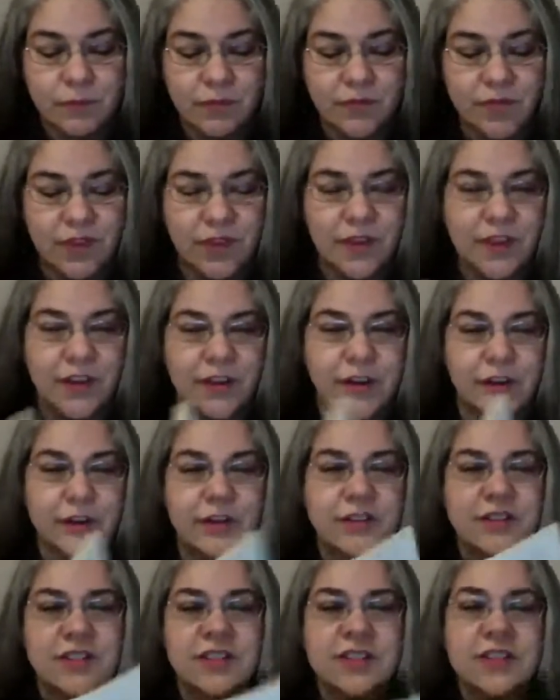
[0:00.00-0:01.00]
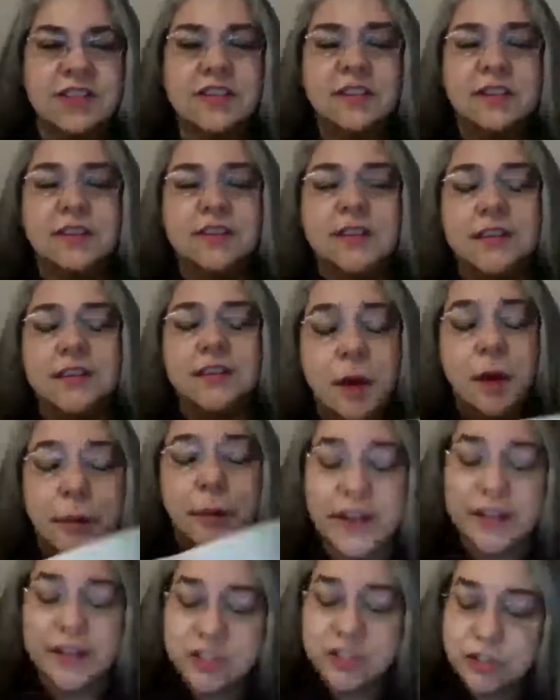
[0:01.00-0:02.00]
And here's a
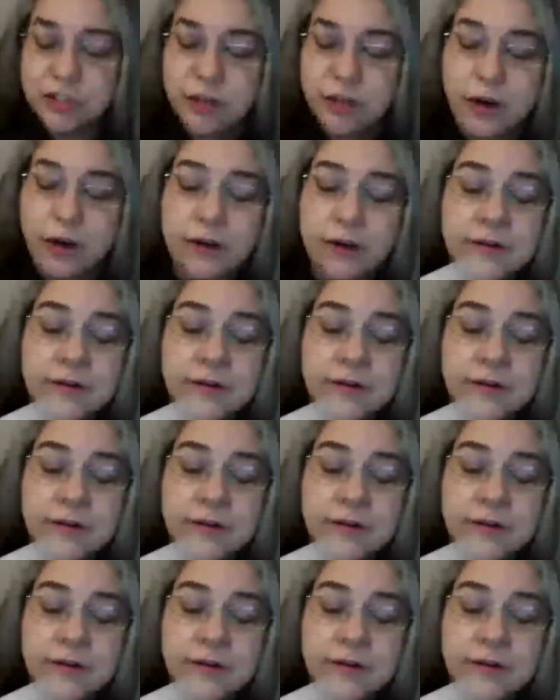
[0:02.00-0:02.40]
picture.